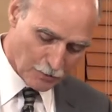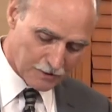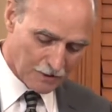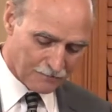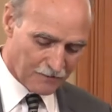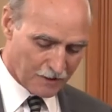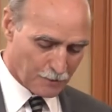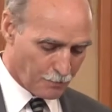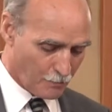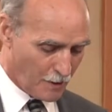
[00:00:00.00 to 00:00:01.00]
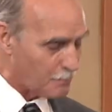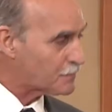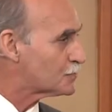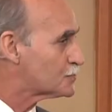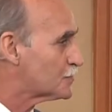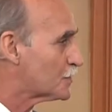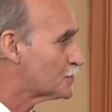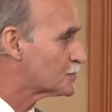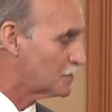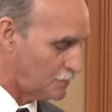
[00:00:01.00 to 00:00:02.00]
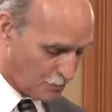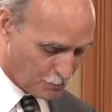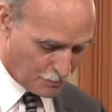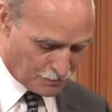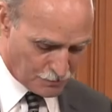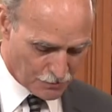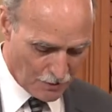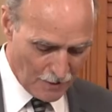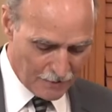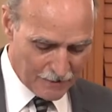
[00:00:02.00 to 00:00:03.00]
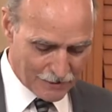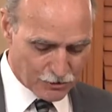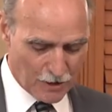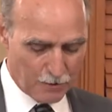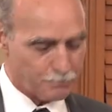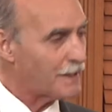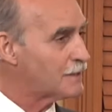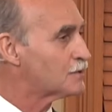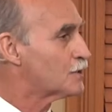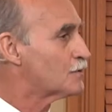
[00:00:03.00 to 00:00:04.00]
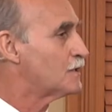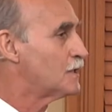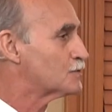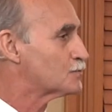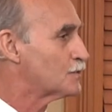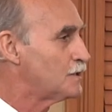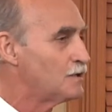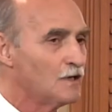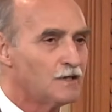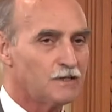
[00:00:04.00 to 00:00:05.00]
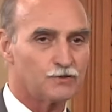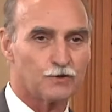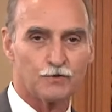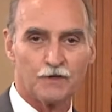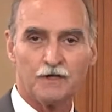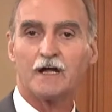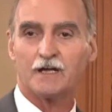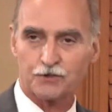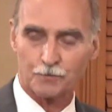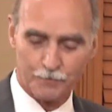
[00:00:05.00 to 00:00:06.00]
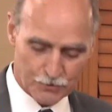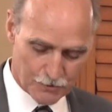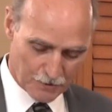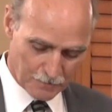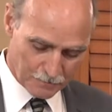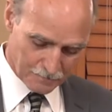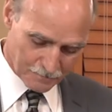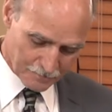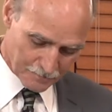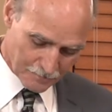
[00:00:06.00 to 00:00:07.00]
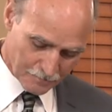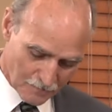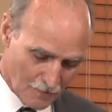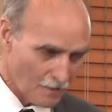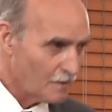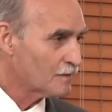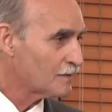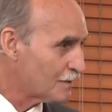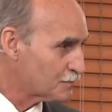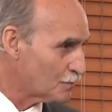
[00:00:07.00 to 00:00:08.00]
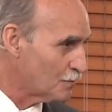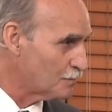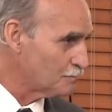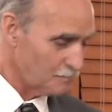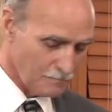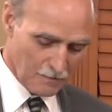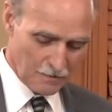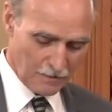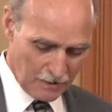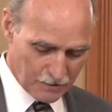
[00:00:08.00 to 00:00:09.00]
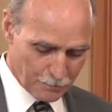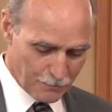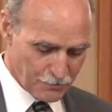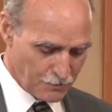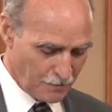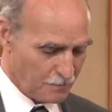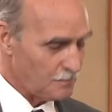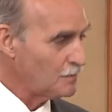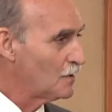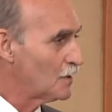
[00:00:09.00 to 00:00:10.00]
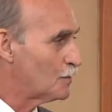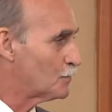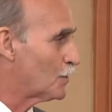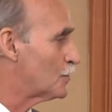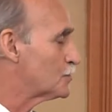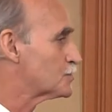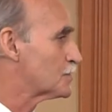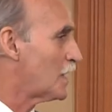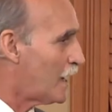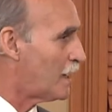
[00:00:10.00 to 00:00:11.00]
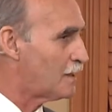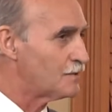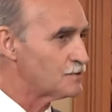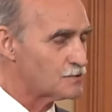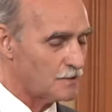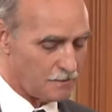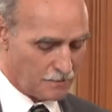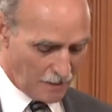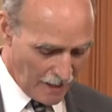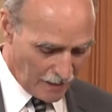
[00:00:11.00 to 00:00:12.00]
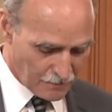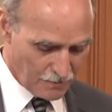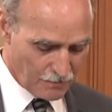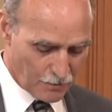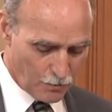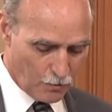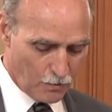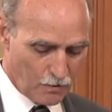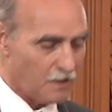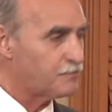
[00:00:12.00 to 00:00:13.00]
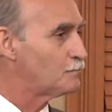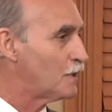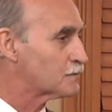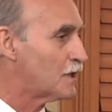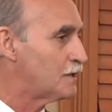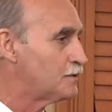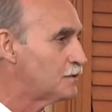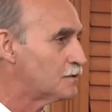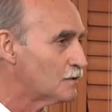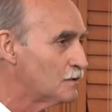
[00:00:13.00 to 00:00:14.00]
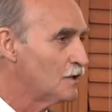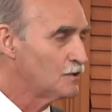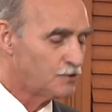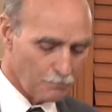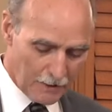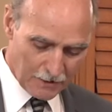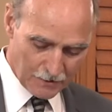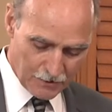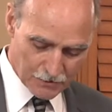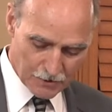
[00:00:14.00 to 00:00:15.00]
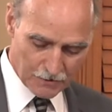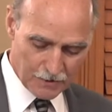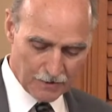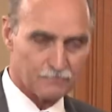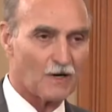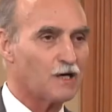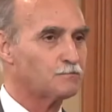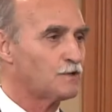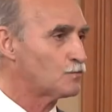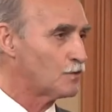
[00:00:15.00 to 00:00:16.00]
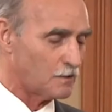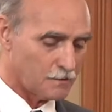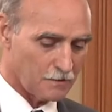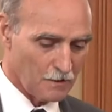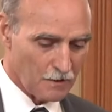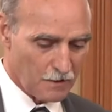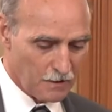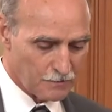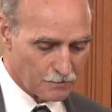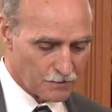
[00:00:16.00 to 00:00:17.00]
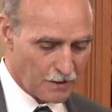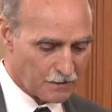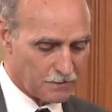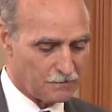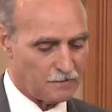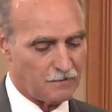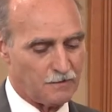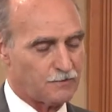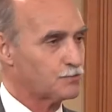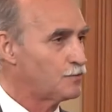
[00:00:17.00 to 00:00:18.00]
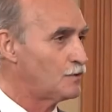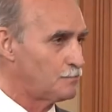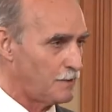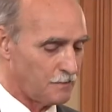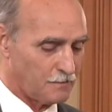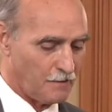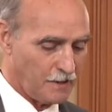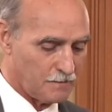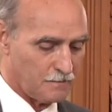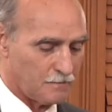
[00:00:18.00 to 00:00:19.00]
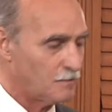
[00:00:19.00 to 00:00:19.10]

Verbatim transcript: to identify the parameters of those conditions that shape planetary entry into the Anthropocene. That term, Anthropocene, emerged as and at the core of a multi-year humanities in the environment work undertaken uh, through a Mellon grant